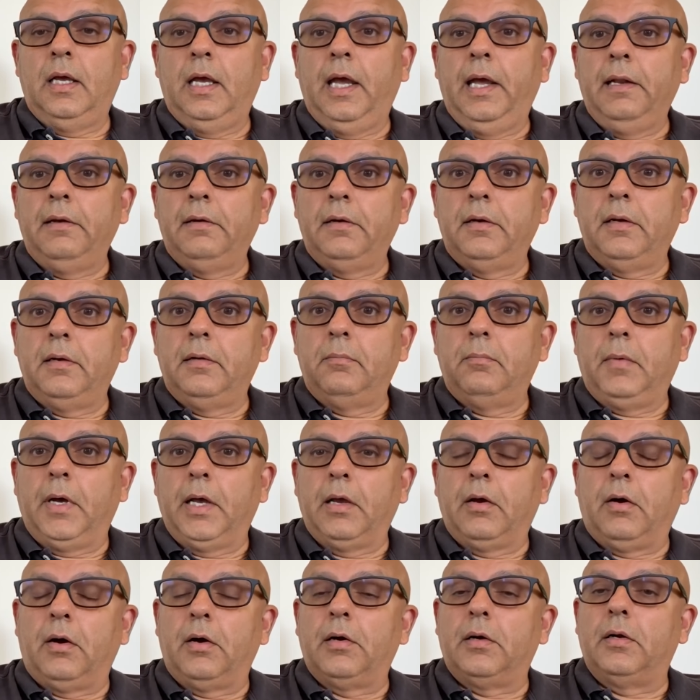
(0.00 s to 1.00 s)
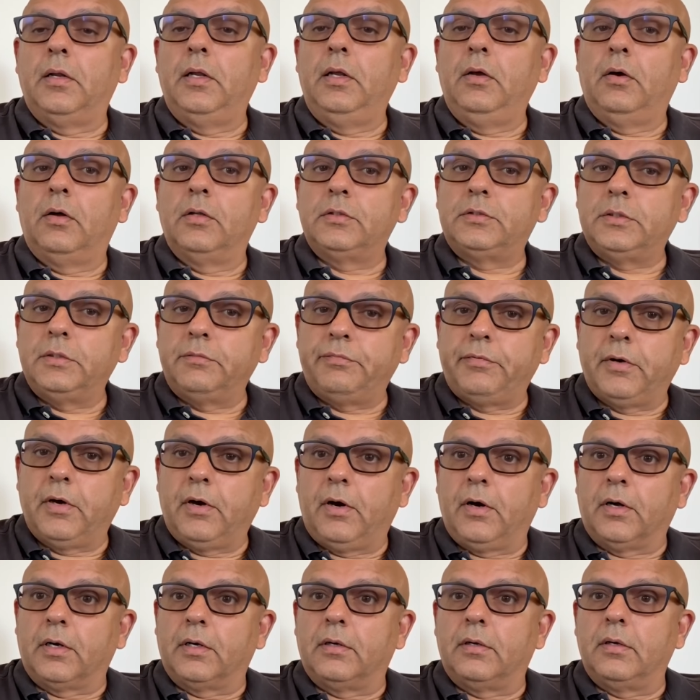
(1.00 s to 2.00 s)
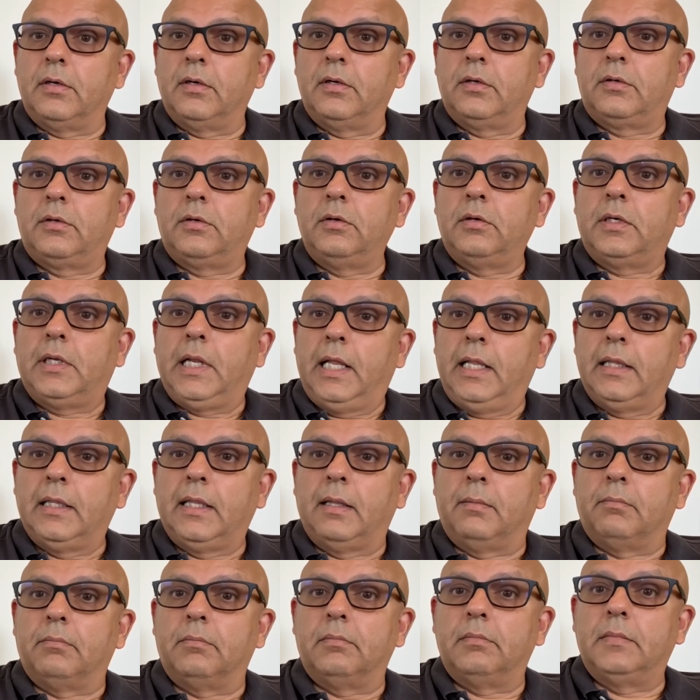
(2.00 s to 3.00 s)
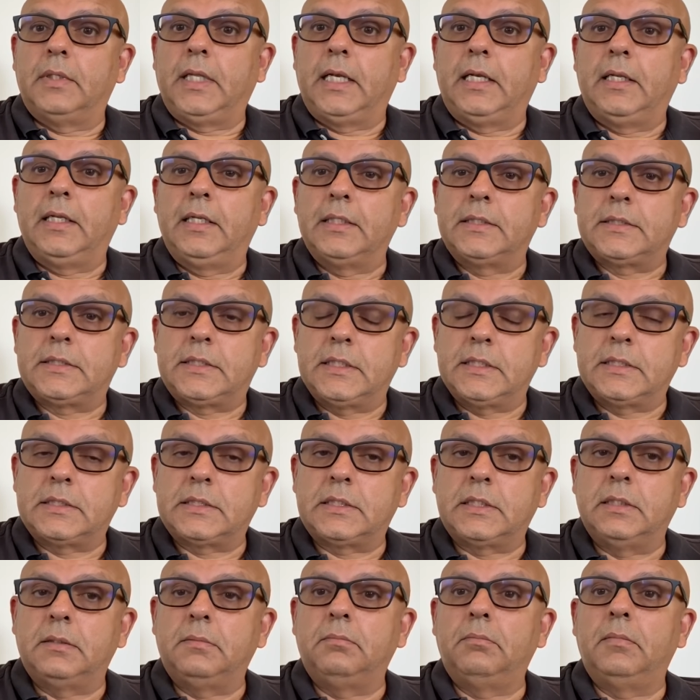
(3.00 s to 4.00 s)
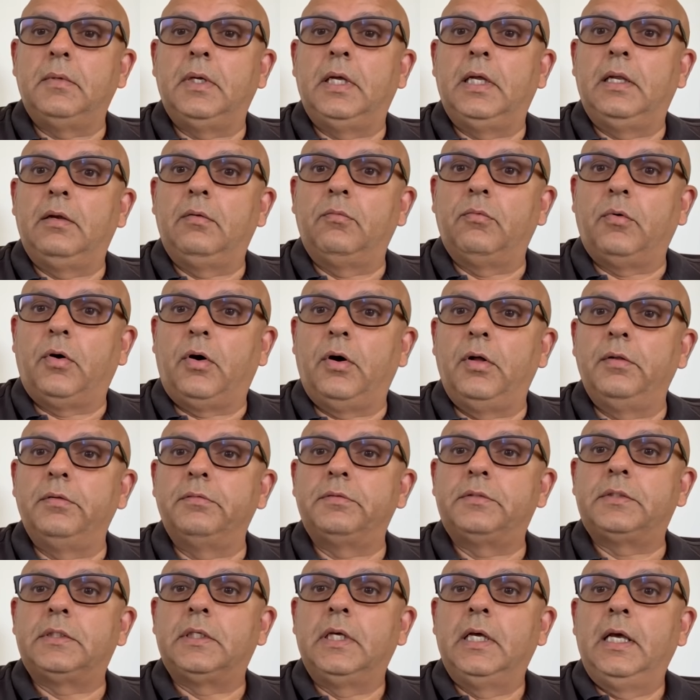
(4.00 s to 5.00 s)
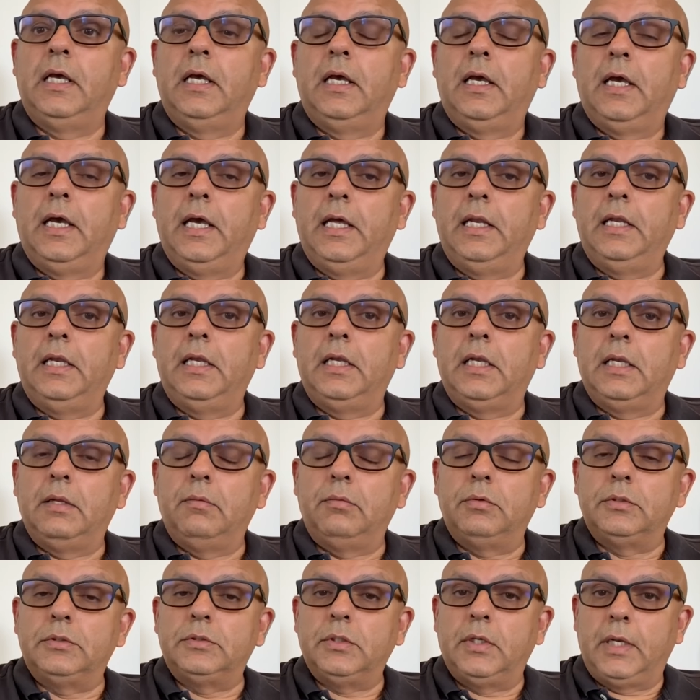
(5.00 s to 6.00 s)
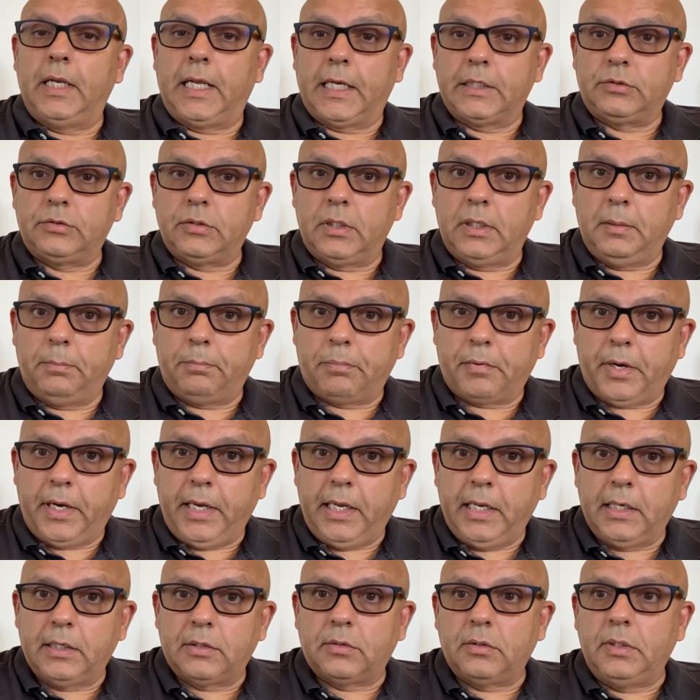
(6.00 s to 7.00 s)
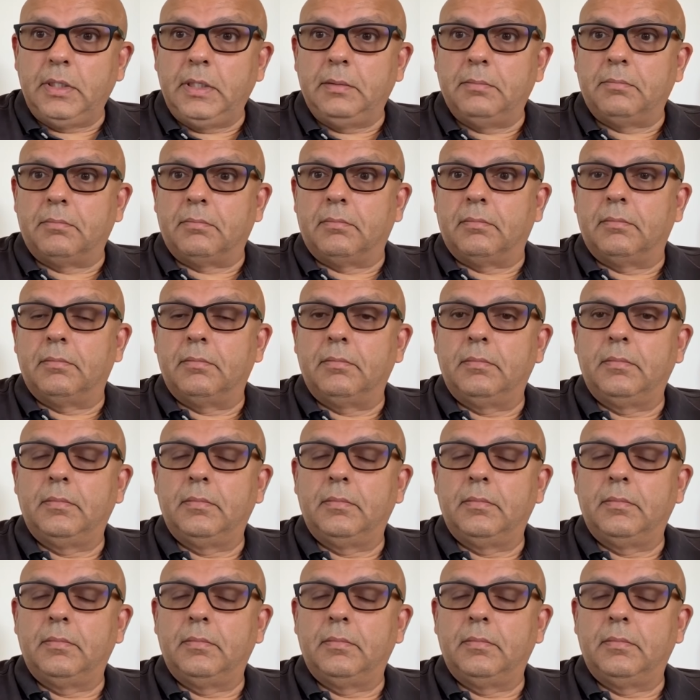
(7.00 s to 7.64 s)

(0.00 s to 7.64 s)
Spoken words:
And my God, he also forgot to tell them that his system involves an individual actually praying to him.